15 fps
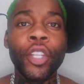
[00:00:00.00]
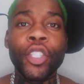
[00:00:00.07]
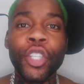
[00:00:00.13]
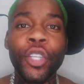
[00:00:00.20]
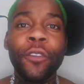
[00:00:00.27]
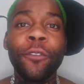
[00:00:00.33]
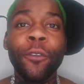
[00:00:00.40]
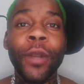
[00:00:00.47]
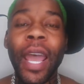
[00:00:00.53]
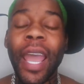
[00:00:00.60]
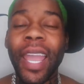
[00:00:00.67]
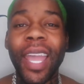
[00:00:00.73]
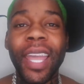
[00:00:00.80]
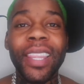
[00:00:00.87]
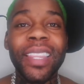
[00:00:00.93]
Do you feel
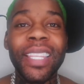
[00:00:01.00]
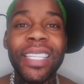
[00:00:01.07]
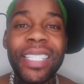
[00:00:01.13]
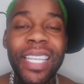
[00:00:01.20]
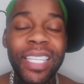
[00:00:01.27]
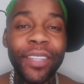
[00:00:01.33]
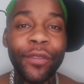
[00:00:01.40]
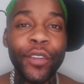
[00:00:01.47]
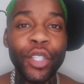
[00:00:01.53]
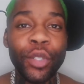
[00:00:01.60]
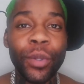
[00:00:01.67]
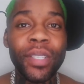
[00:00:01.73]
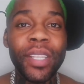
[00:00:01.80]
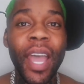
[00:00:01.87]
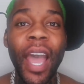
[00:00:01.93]
like these
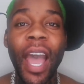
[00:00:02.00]
individuals